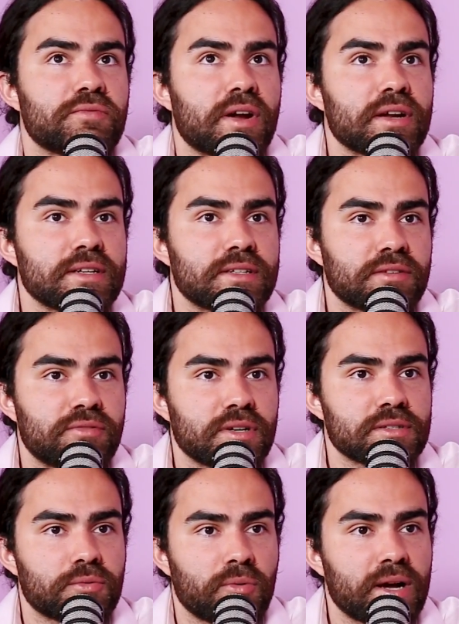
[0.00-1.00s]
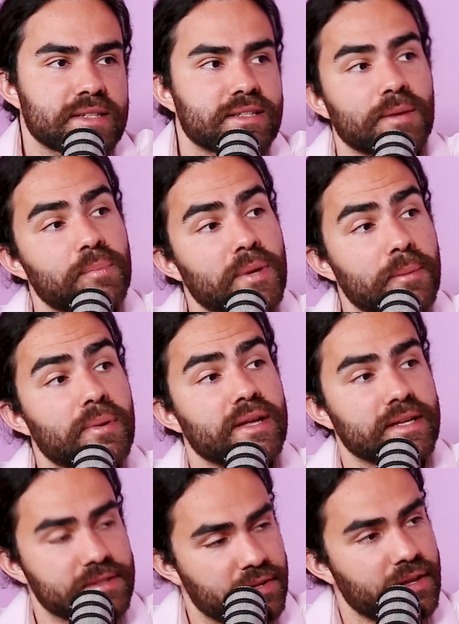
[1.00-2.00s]
very different ways that people
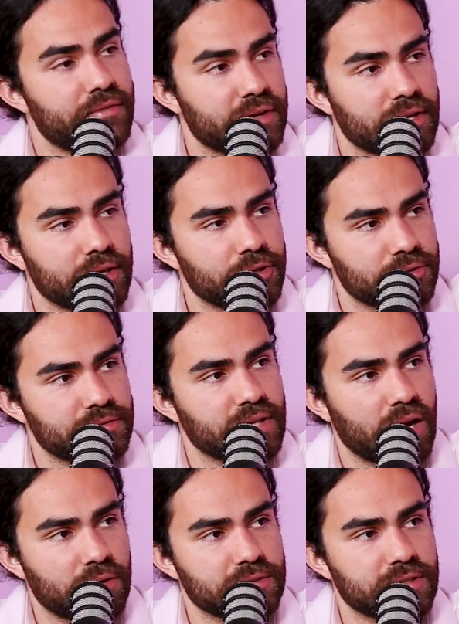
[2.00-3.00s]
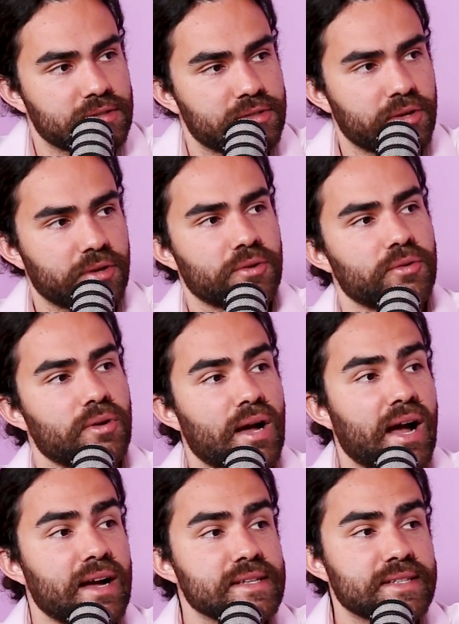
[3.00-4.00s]
in South Africa use "how's it." So
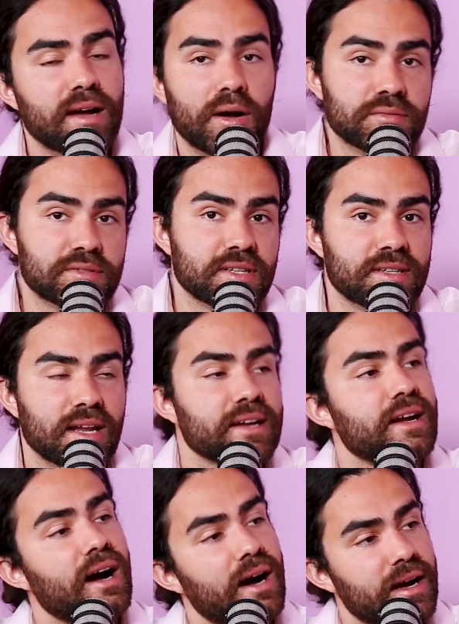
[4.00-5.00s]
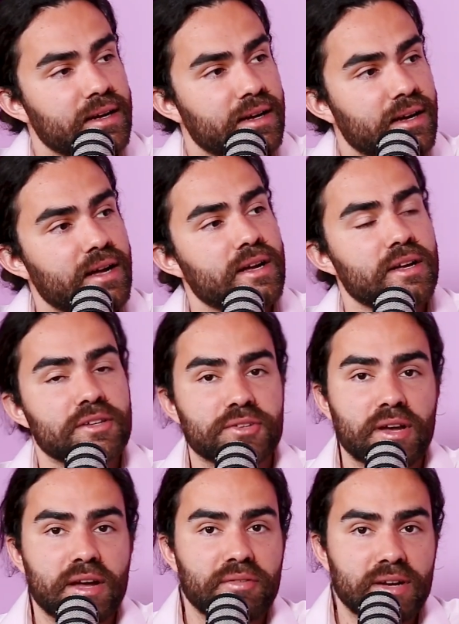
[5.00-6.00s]
I say "how's it" like "hi." So
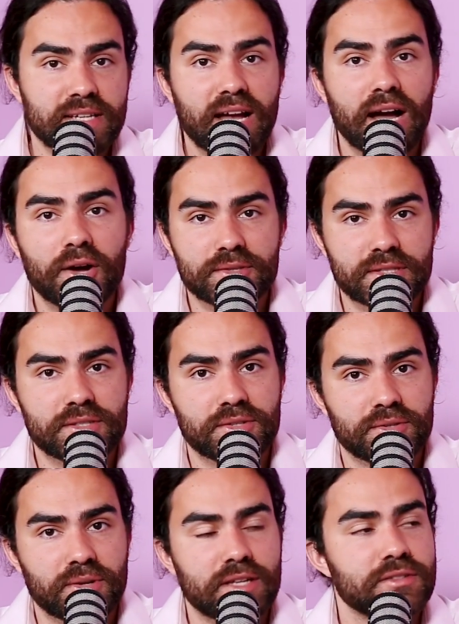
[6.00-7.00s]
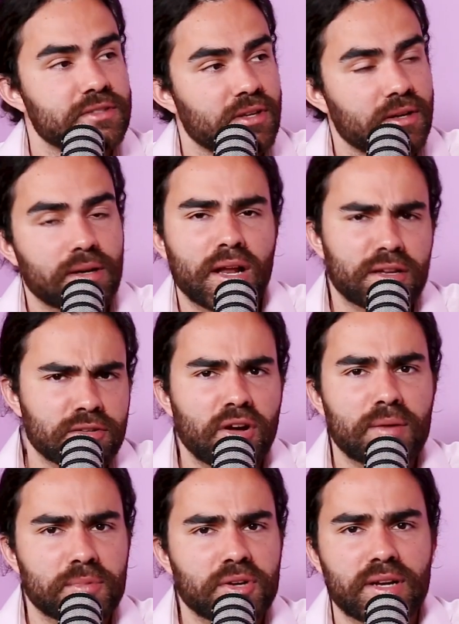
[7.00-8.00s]
if I say "how's it" to you and you start like, "No,
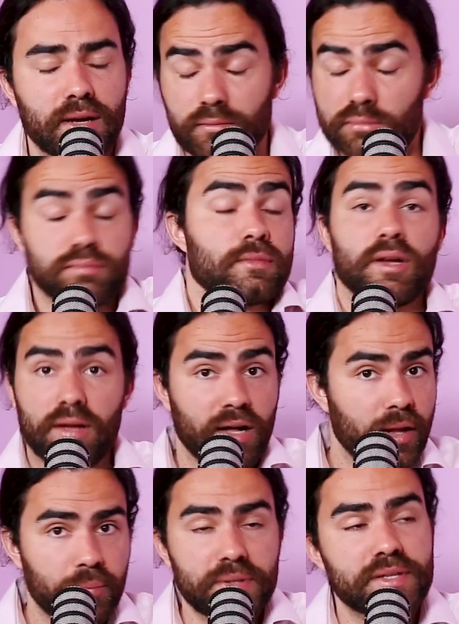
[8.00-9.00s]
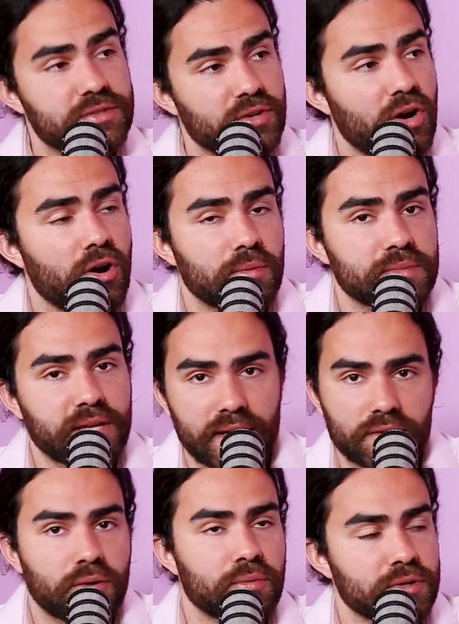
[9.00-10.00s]
I'm good," I'll be disarmed
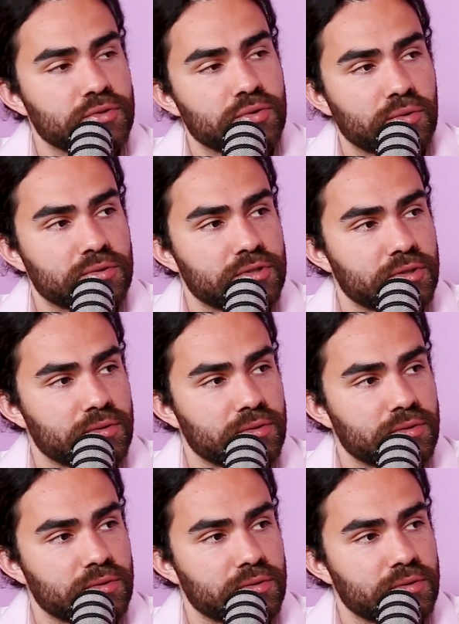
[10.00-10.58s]
and not want to talk to you.